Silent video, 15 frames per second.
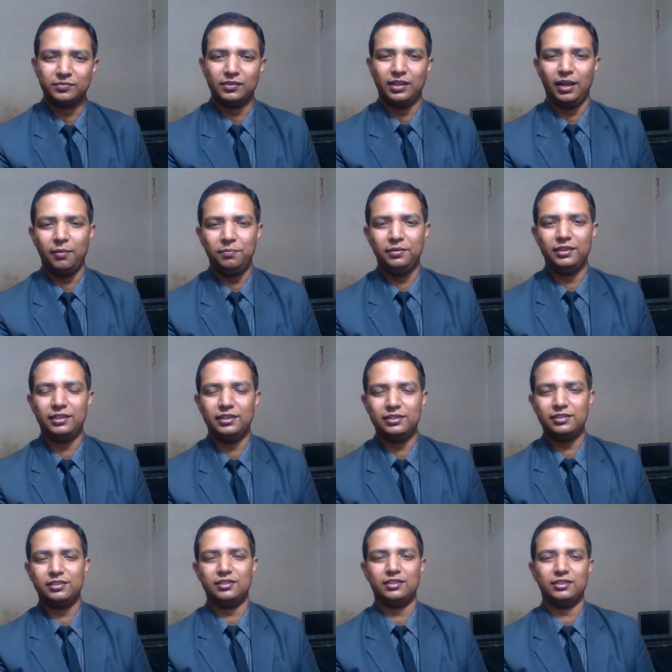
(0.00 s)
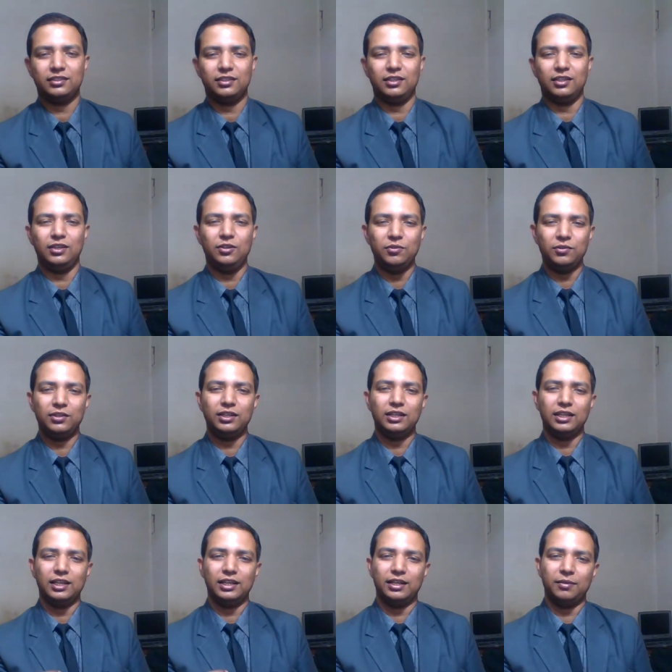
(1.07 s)
appearance, looking
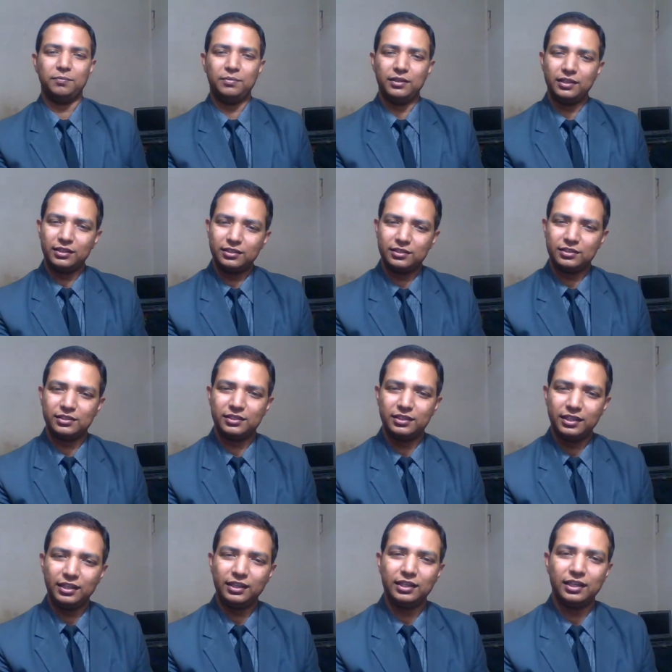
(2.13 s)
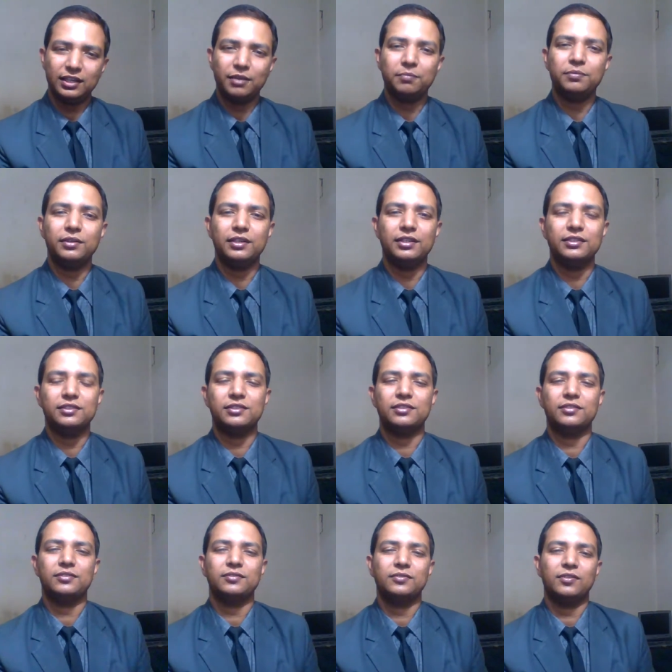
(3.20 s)
her appearance, seeing her appearance
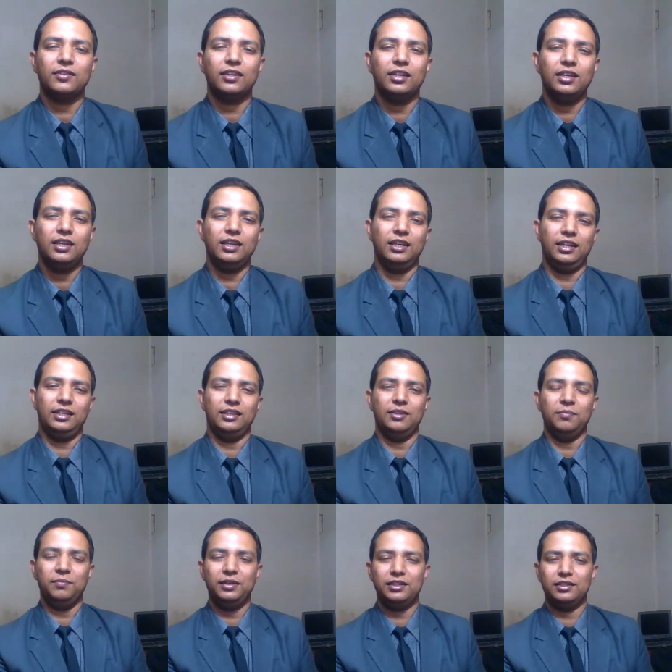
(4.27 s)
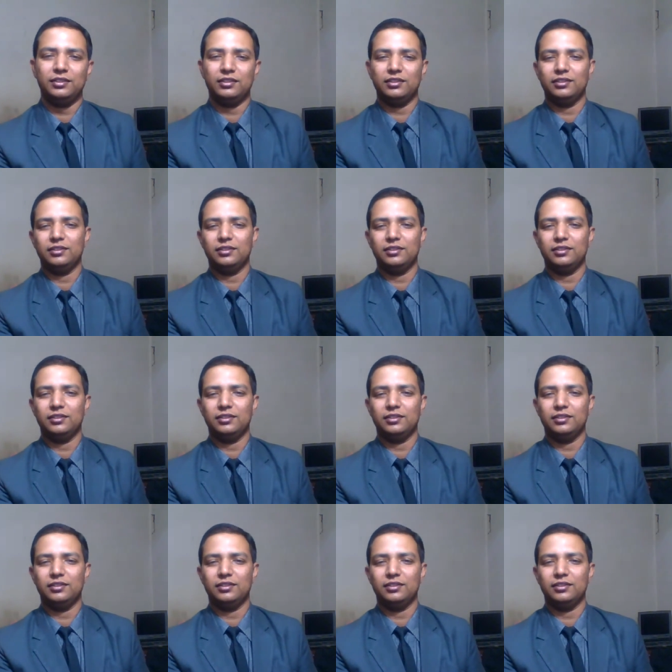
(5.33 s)
in the mirror.